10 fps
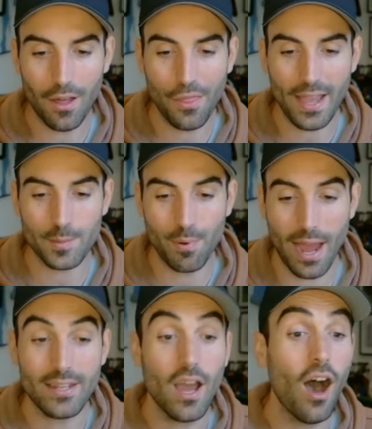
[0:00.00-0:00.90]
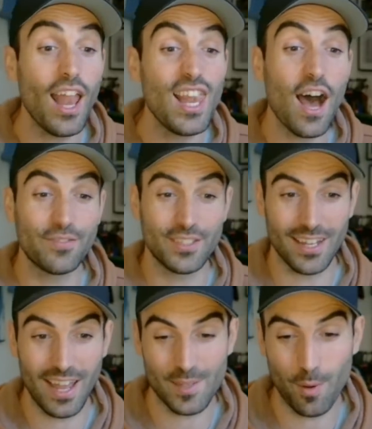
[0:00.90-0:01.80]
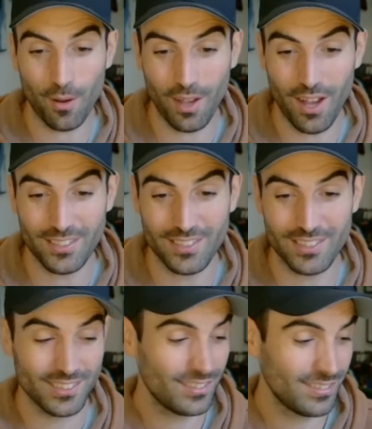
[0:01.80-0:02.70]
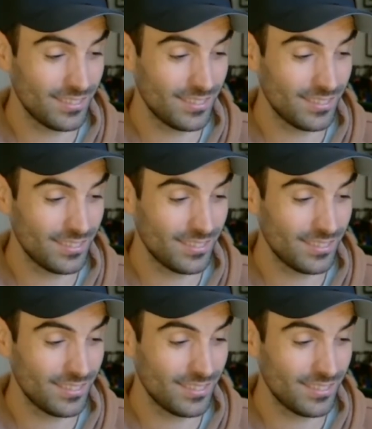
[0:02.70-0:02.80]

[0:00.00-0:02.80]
Thanks, Brad. I love Sunday's podcasts.